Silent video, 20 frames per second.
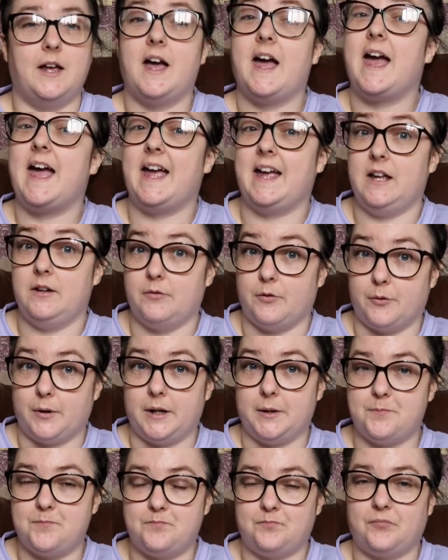Avery.
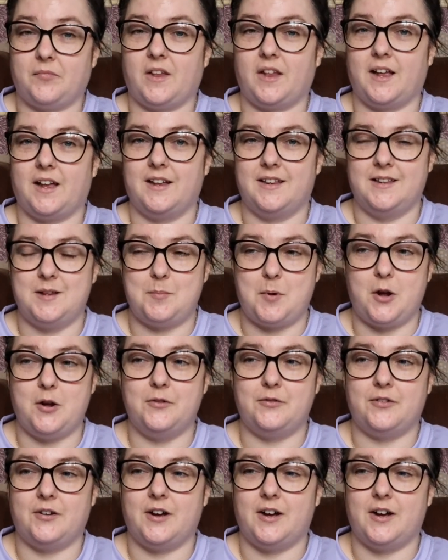They both